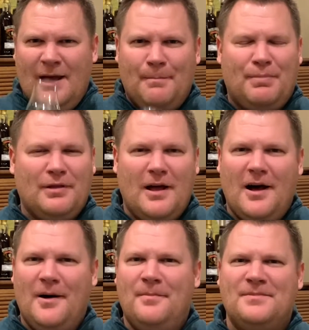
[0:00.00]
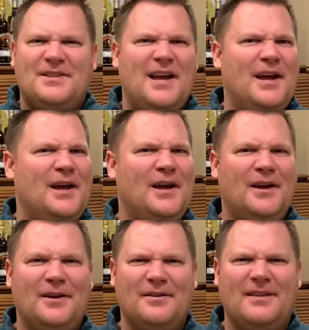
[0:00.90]
plums,
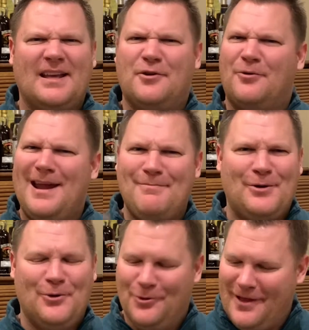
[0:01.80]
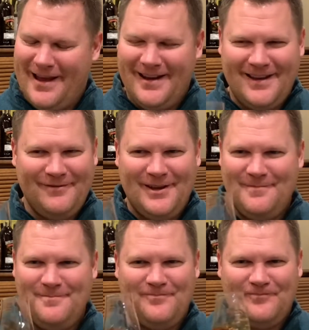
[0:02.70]
like grape Kool Aid even.